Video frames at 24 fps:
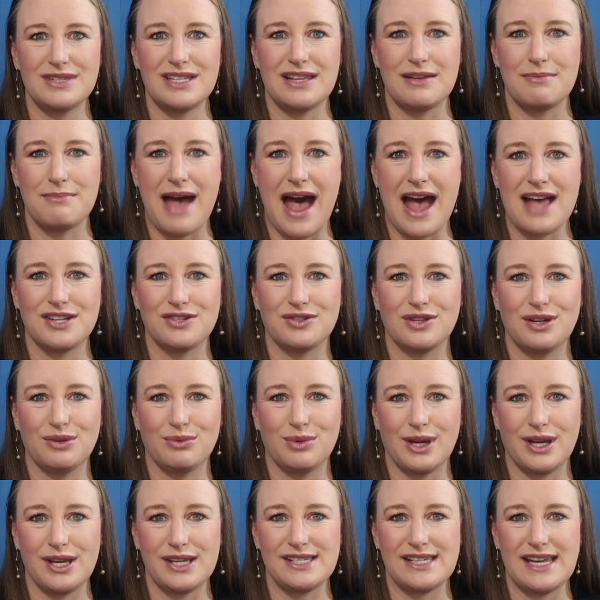to the Mastering
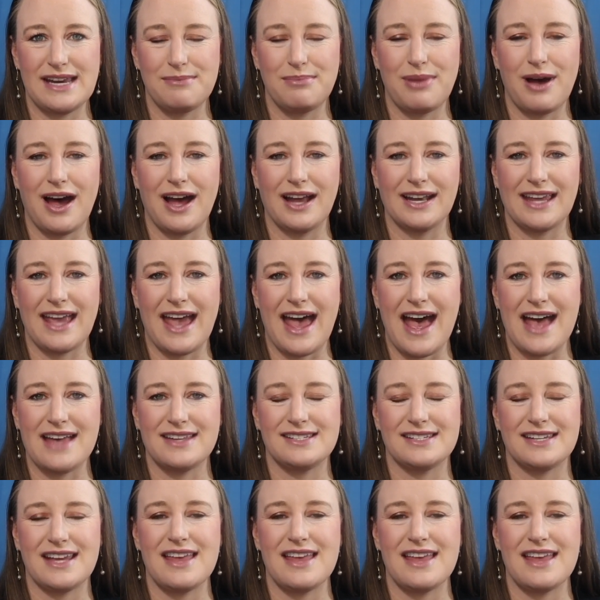Real Estate podcast.